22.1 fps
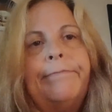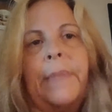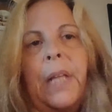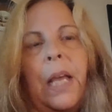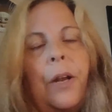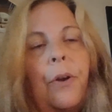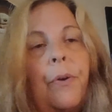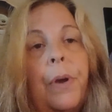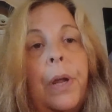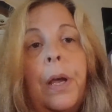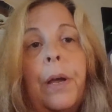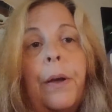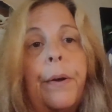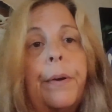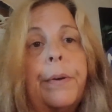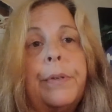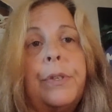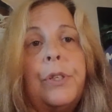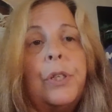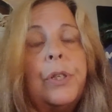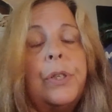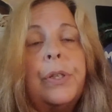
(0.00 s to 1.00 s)
I don't know,
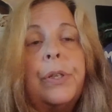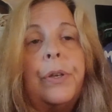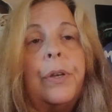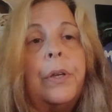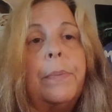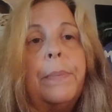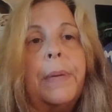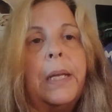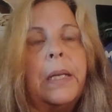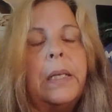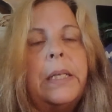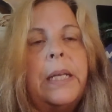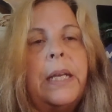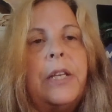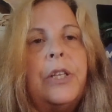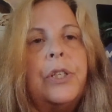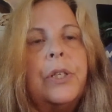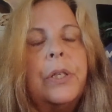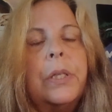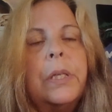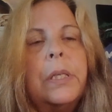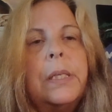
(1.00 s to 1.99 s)
it's just a good
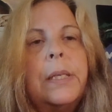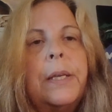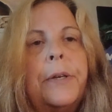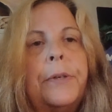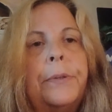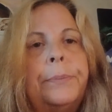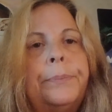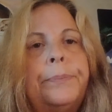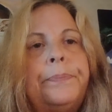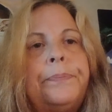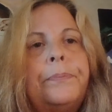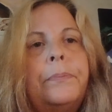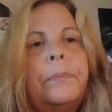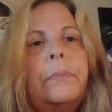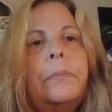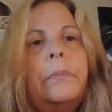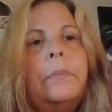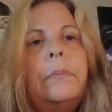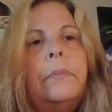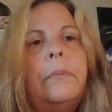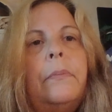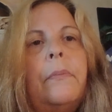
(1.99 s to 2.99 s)
meditation. So
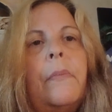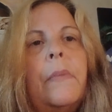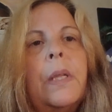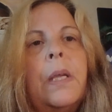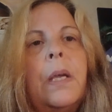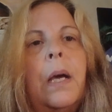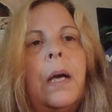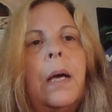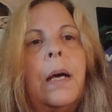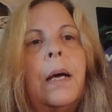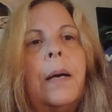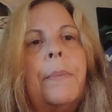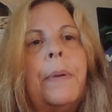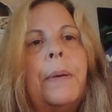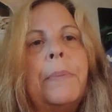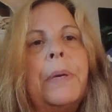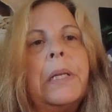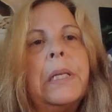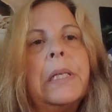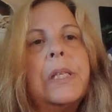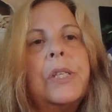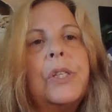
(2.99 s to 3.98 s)
I'm
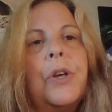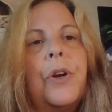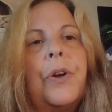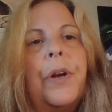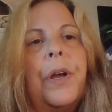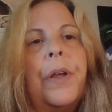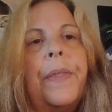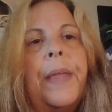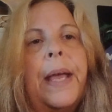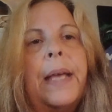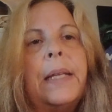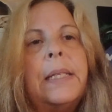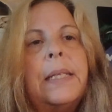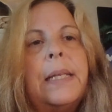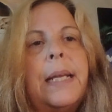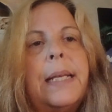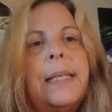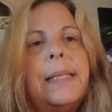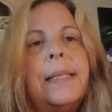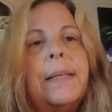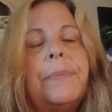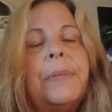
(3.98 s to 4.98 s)
going to start on that
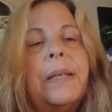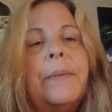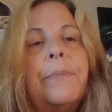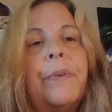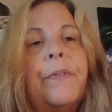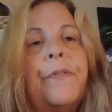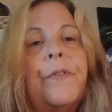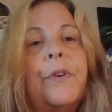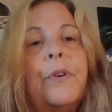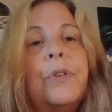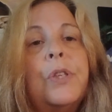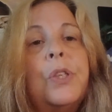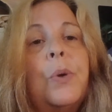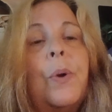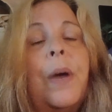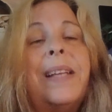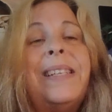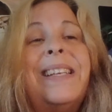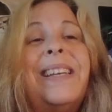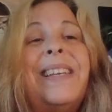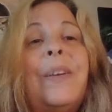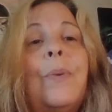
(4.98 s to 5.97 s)
today, September 1st. So
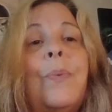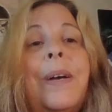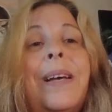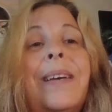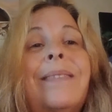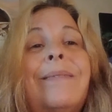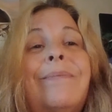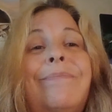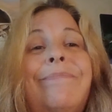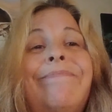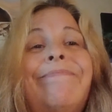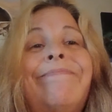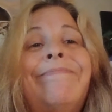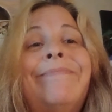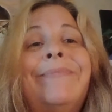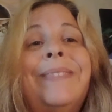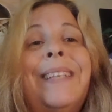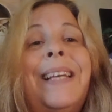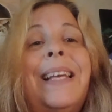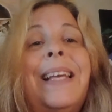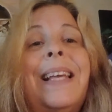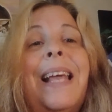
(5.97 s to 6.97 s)
I tell you what,
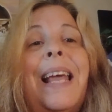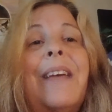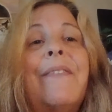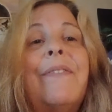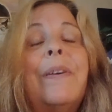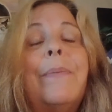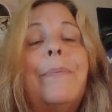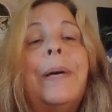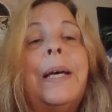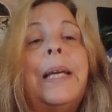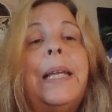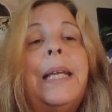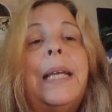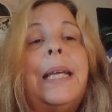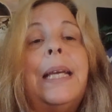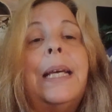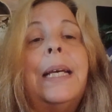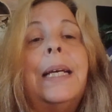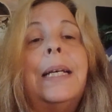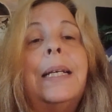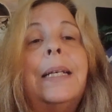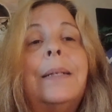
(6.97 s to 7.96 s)
everybody,
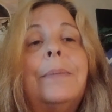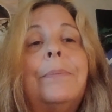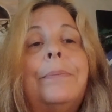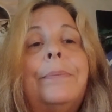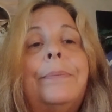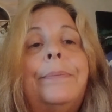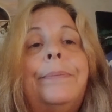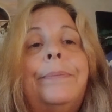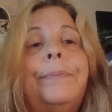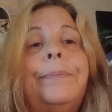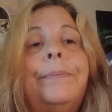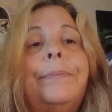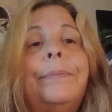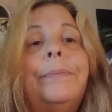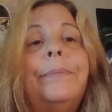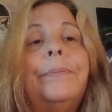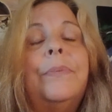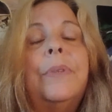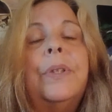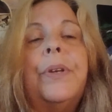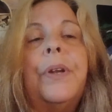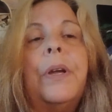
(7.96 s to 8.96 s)
well,
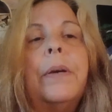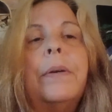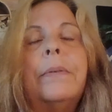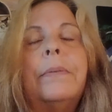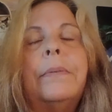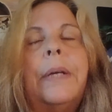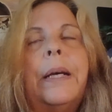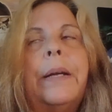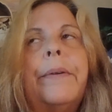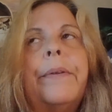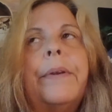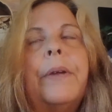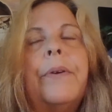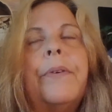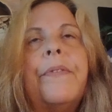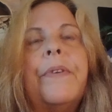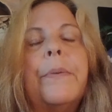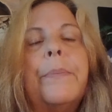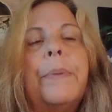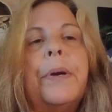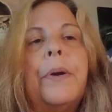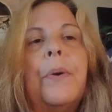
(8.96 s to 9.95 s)
no, I don't know if
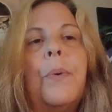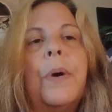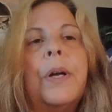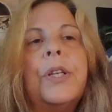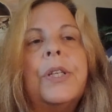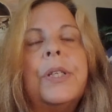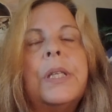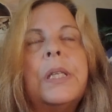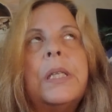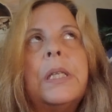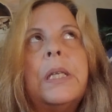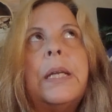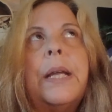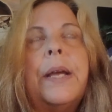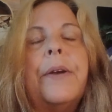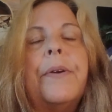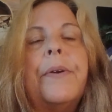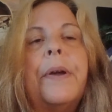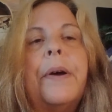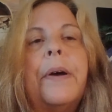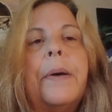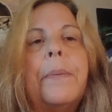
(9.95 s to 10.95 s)
everybody will watch this today
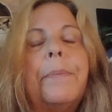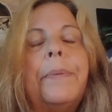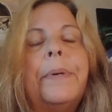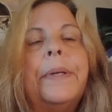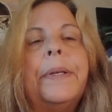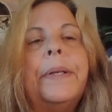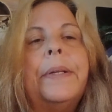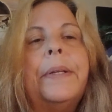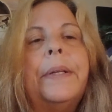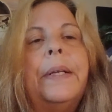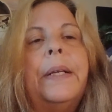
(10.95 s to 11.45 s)
or not, but